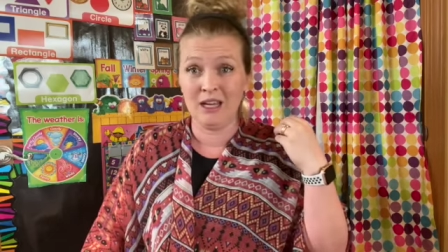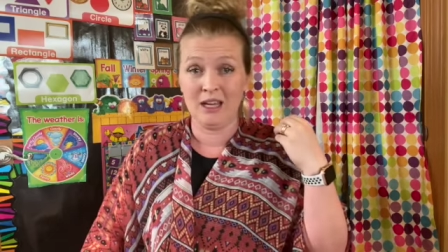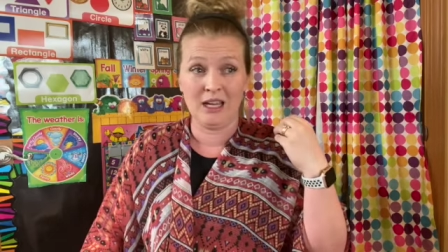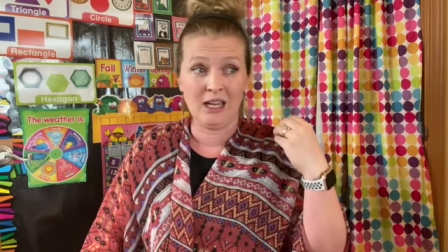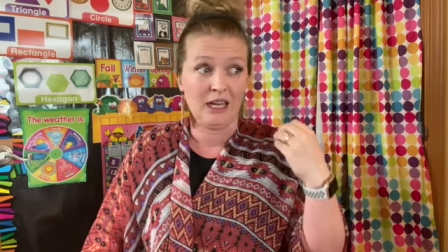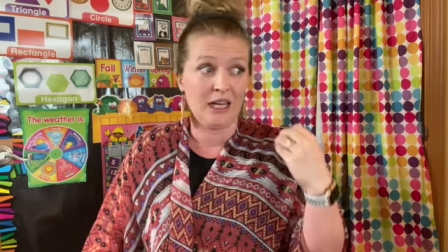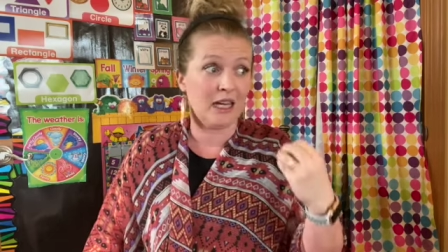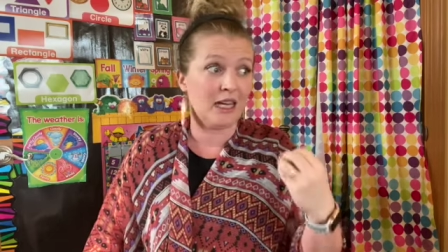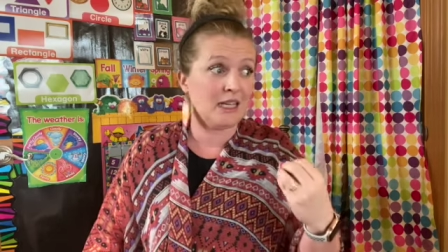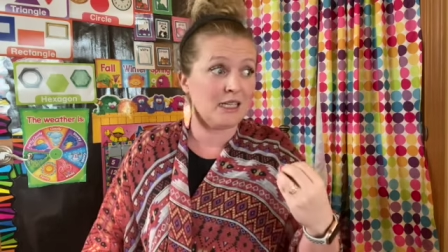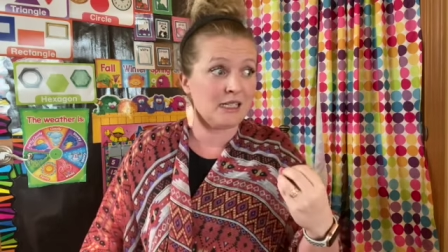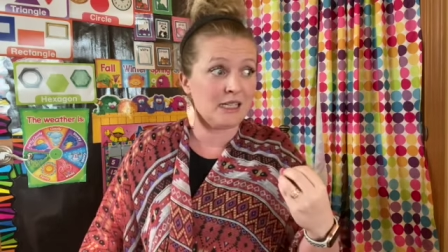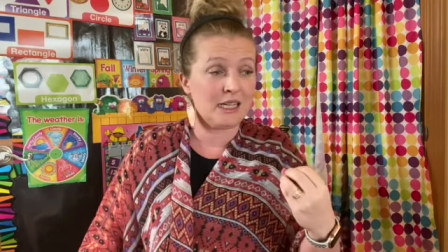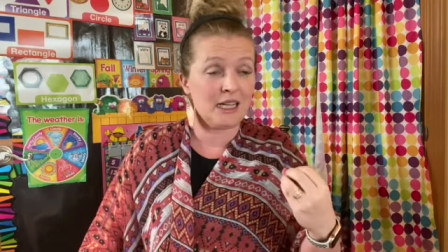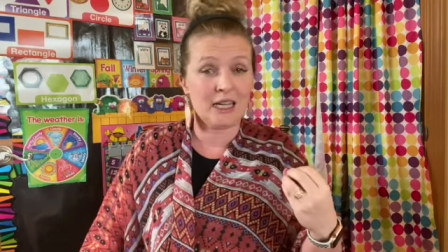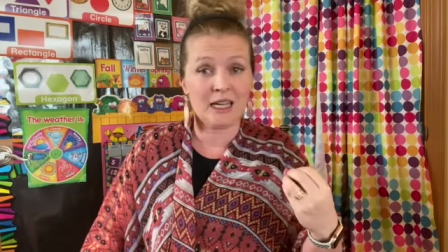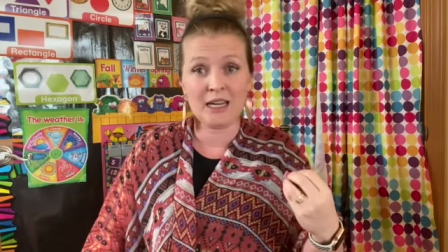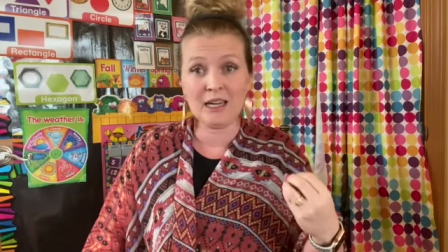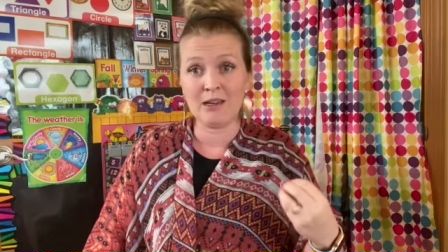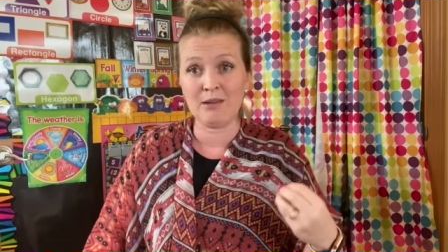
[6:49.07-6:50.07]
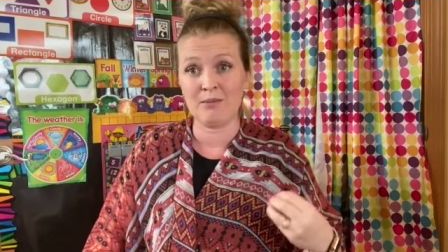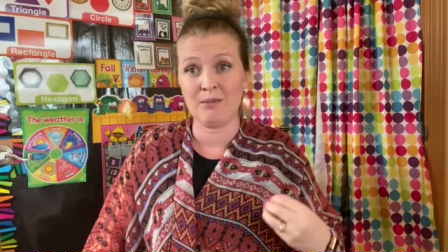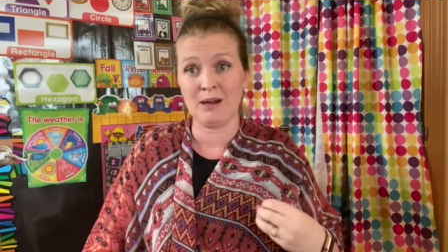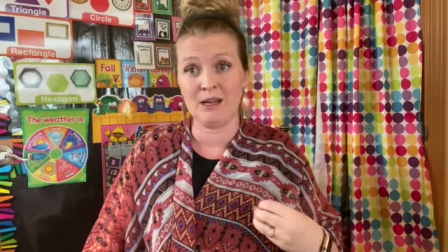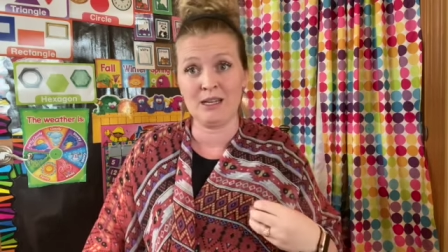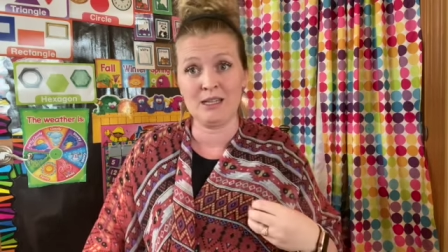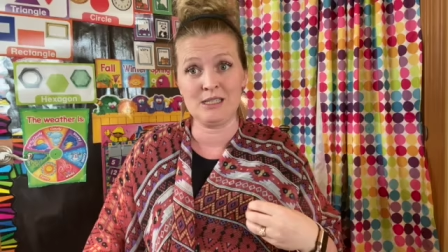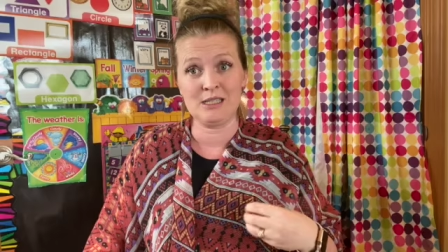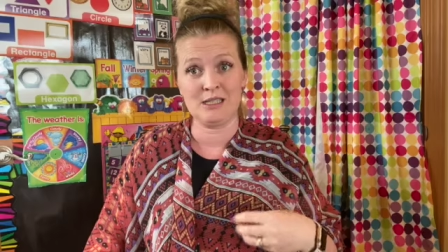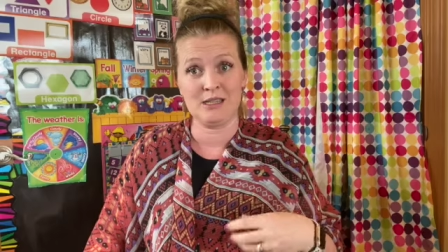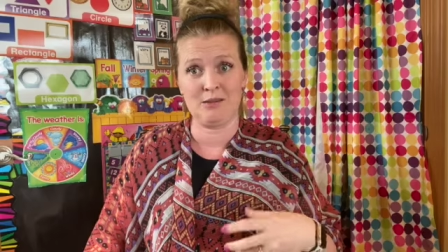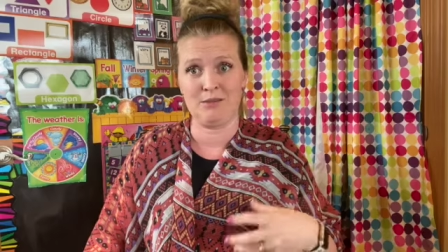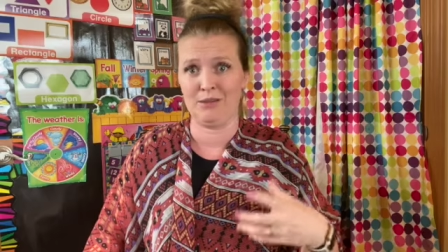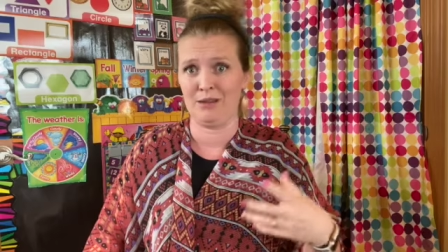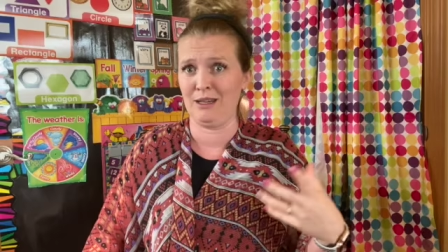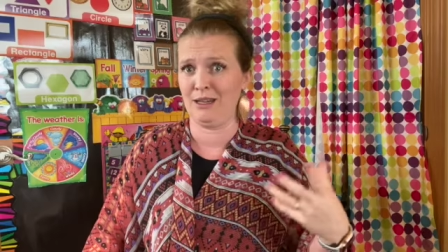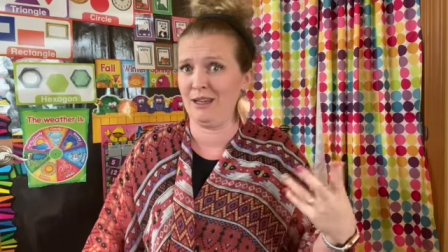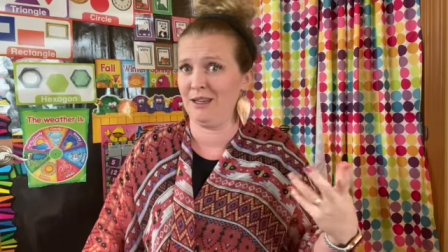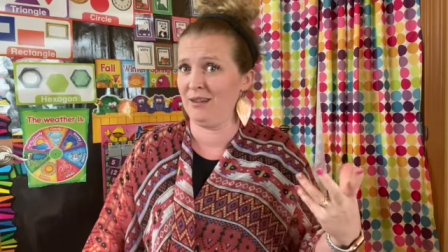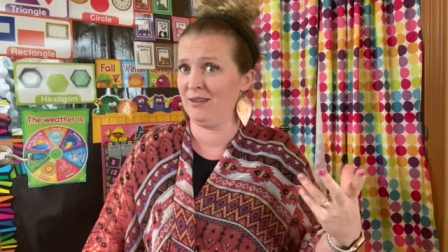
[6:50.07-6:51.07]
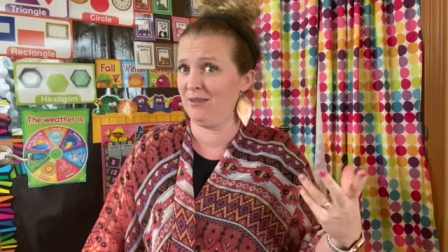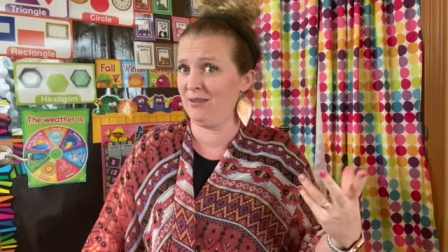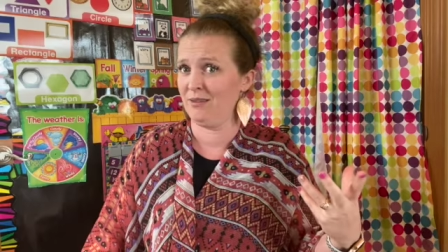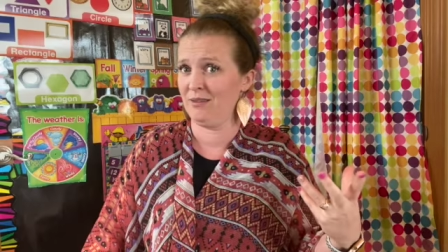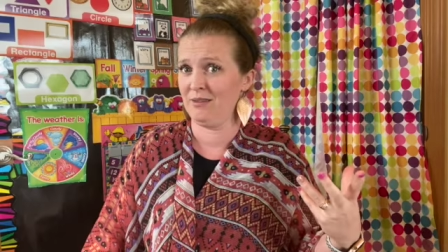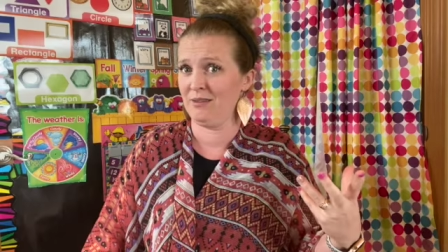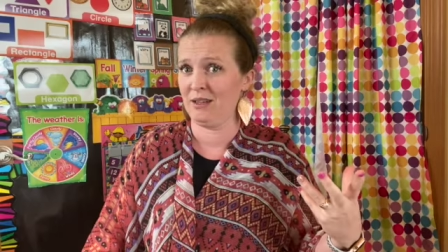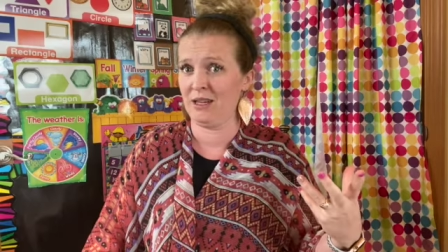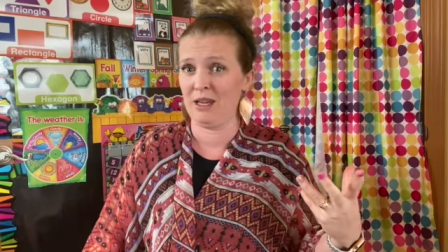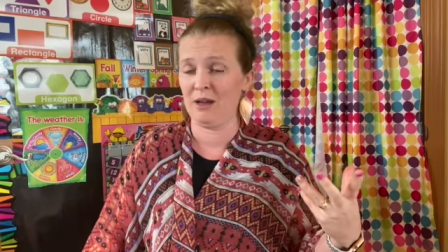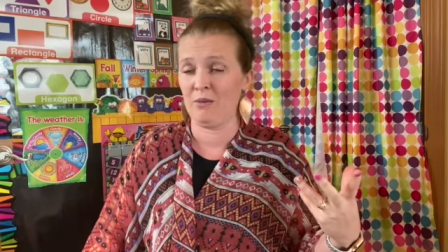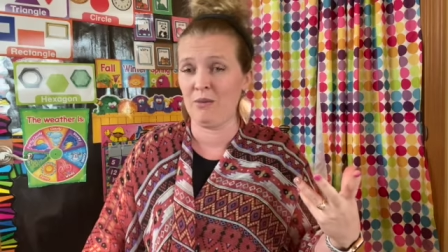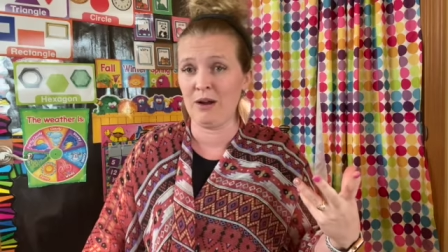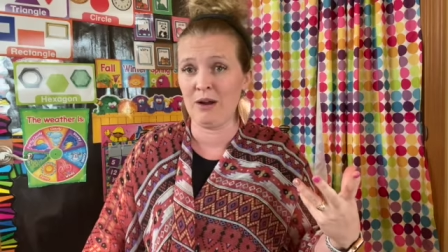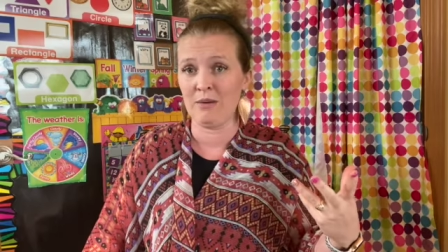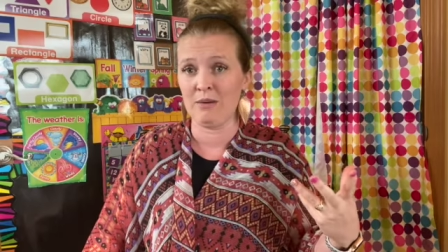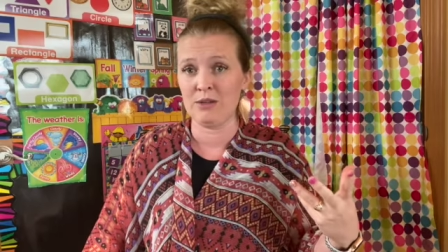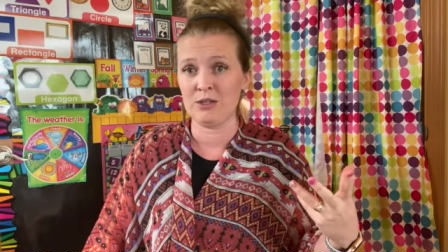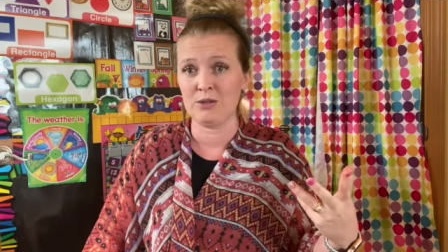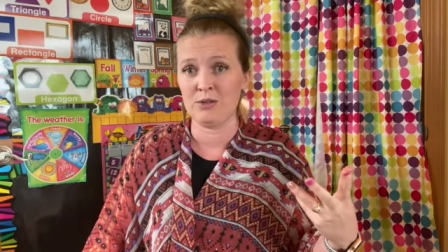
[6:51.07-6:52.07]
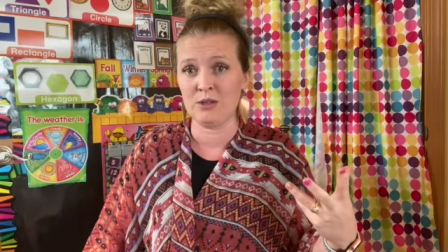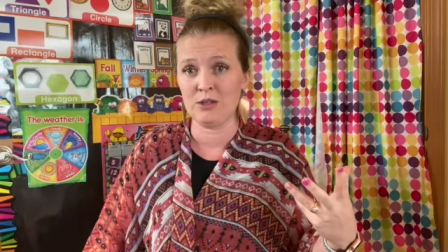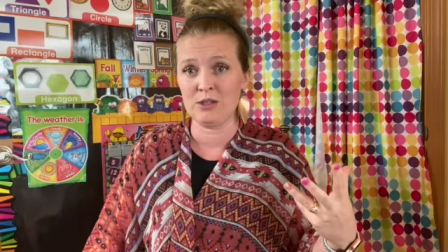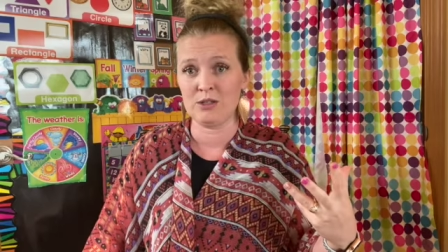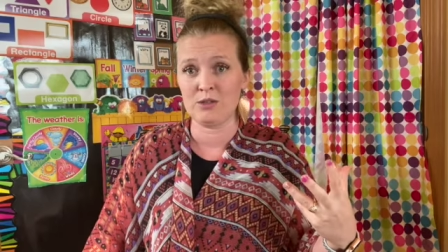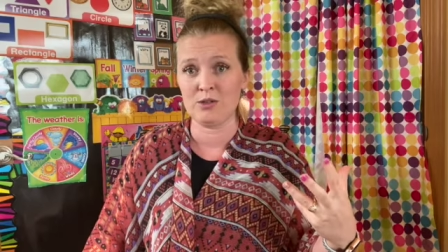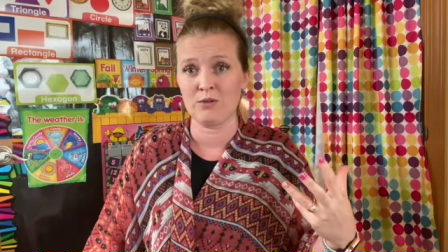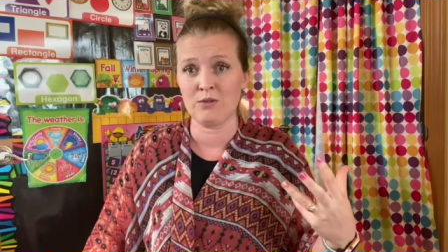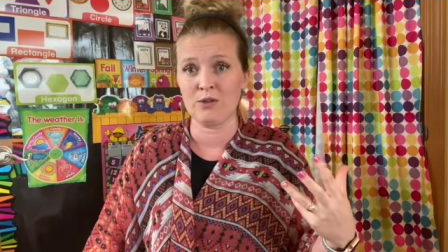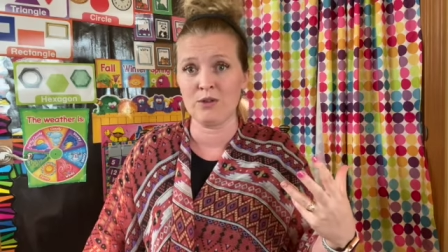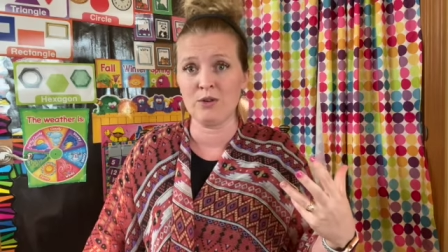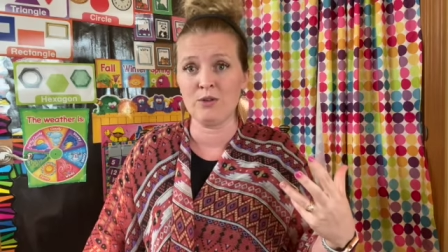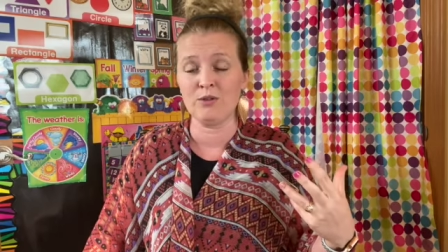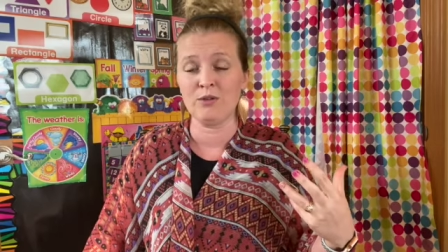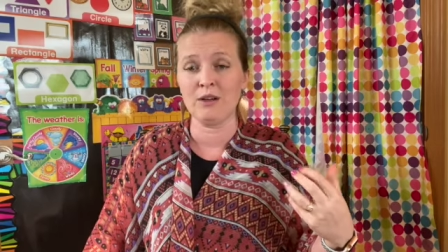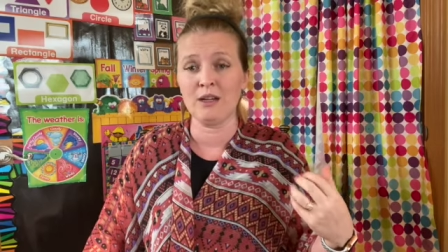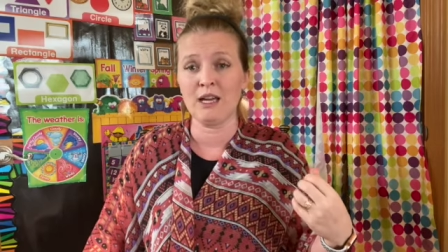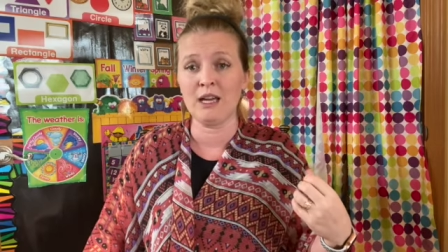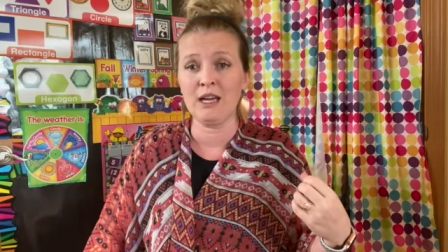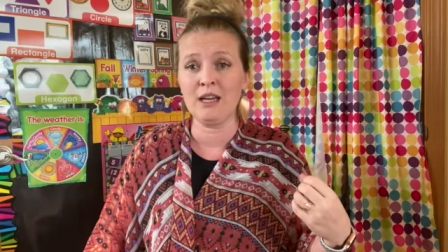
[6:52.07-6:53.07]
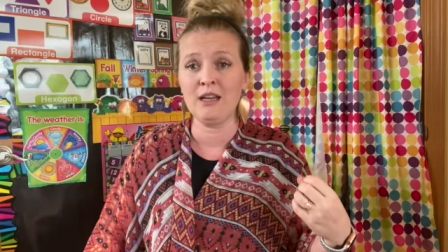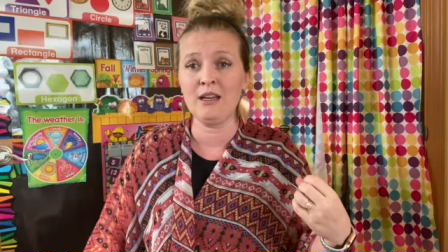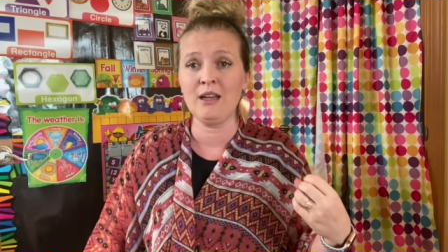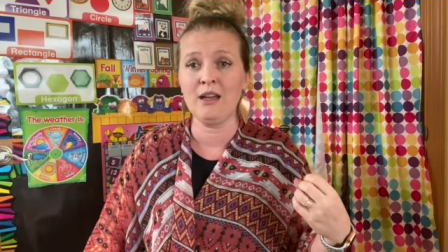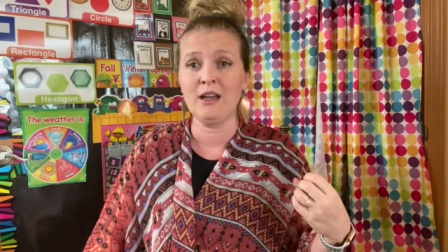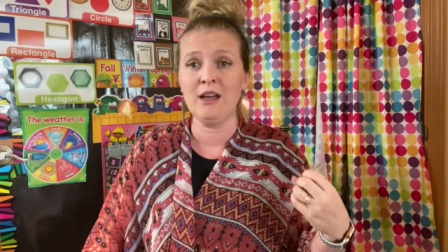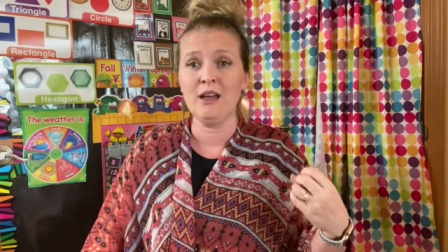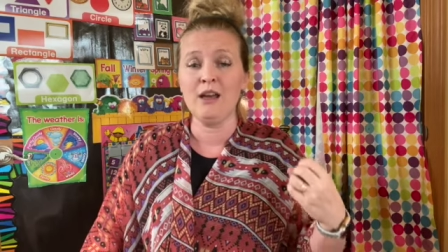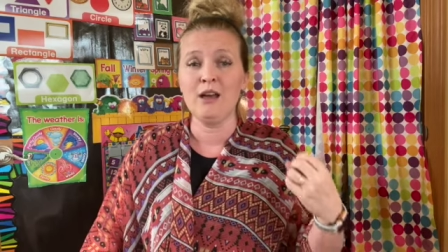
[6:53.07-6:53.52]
easy, it might seem like, okay, why are we doing this over and over again?